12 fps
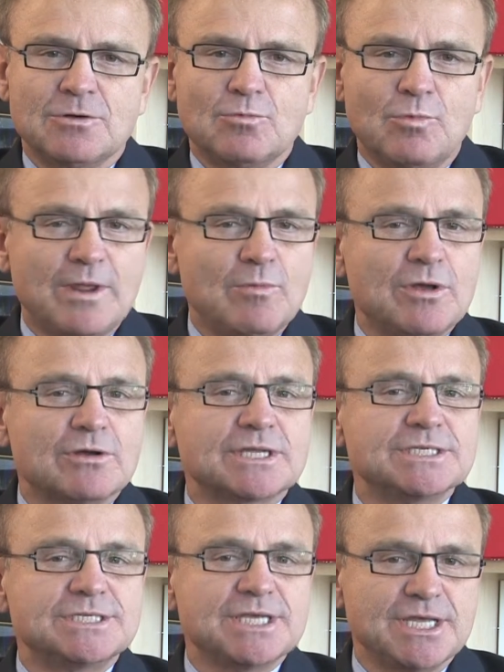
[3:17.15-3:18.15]
We will
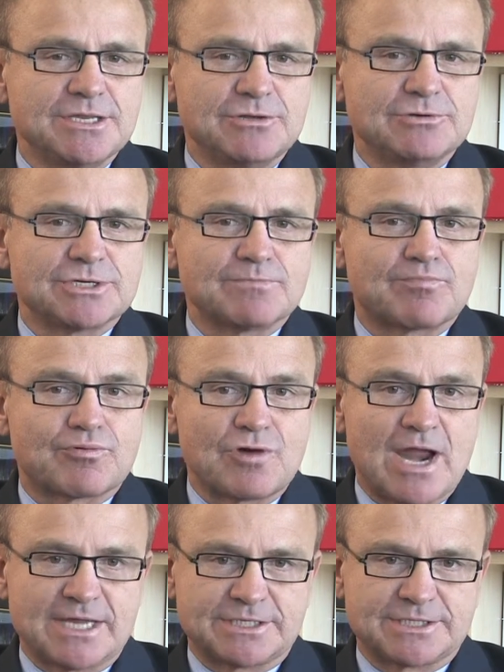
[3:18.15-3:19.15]
continue to
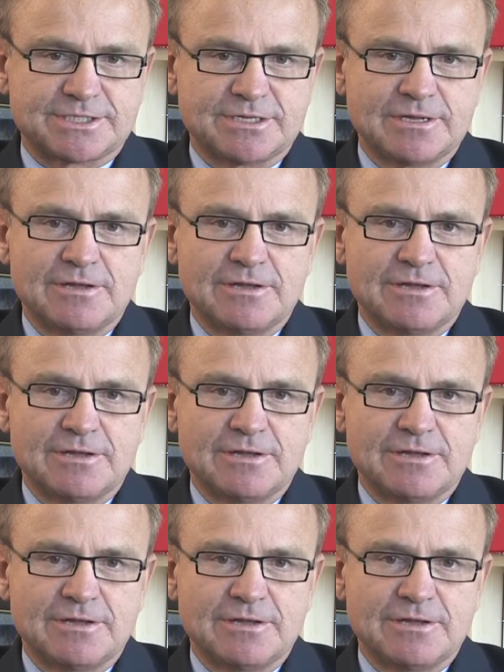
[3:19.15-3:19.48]
press